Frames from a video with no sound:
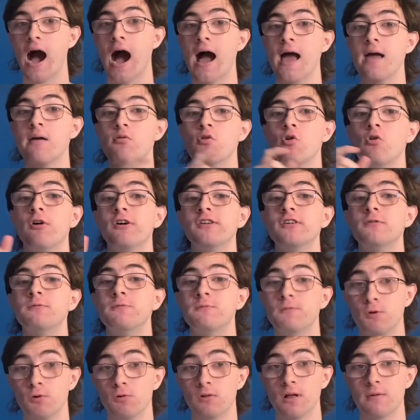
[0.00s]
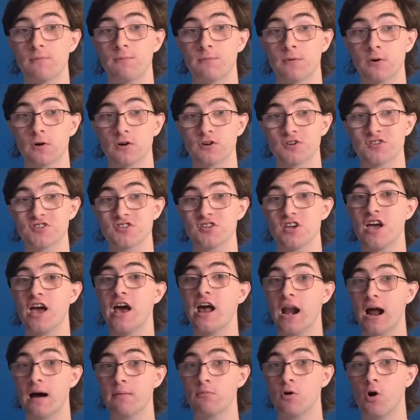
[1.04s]
I am going to fuel up first,
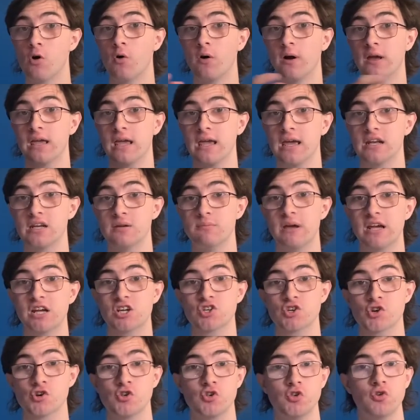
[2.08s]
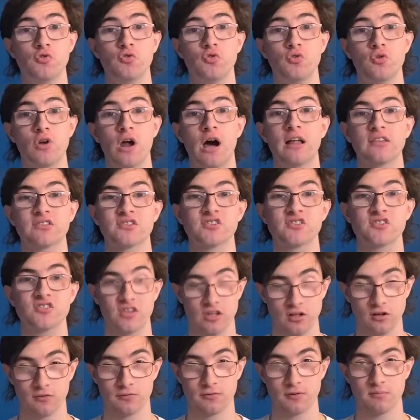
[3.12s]
and I'm going in to make sure you do not
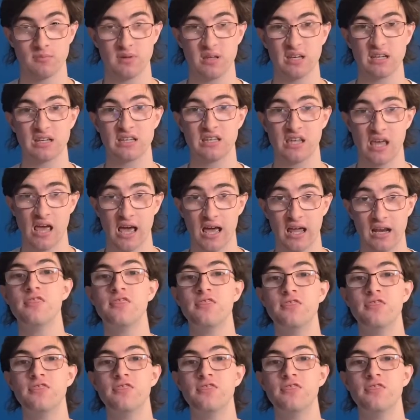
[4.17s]
steal from me again.